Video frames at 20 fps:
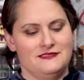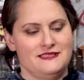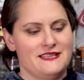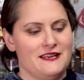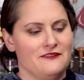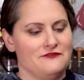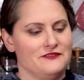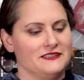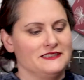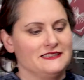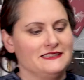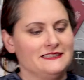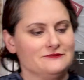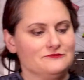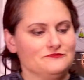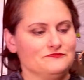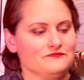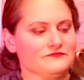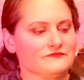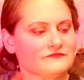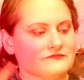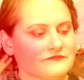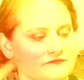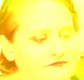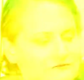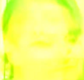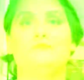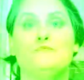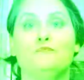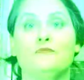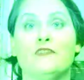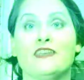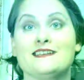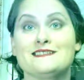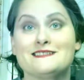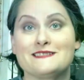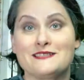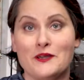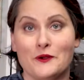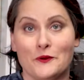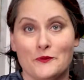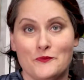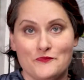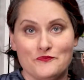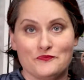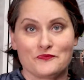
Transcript: Definitely. So,